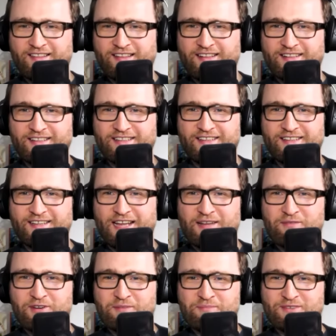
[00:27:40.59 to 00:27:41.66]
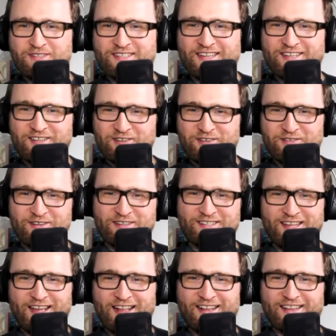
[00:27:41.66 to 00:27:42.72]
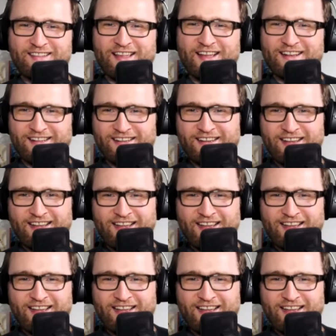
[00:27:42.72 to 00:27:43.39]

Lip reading: And I want to present your results and